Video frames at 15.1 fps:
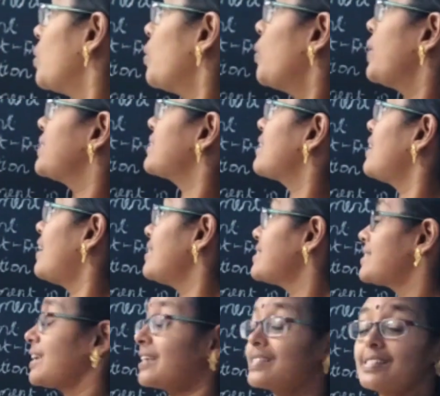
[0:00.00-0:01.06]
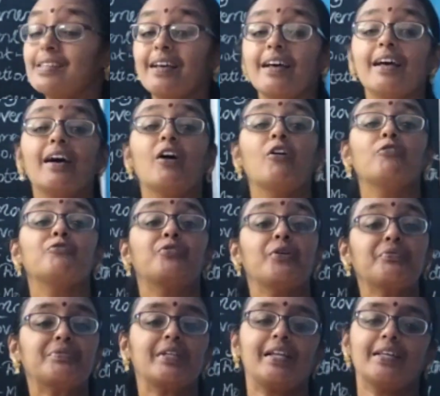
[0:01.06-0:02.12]
with class 6,
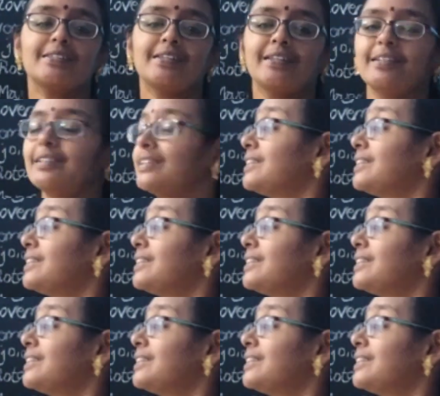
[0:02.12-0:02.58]
5th lesson,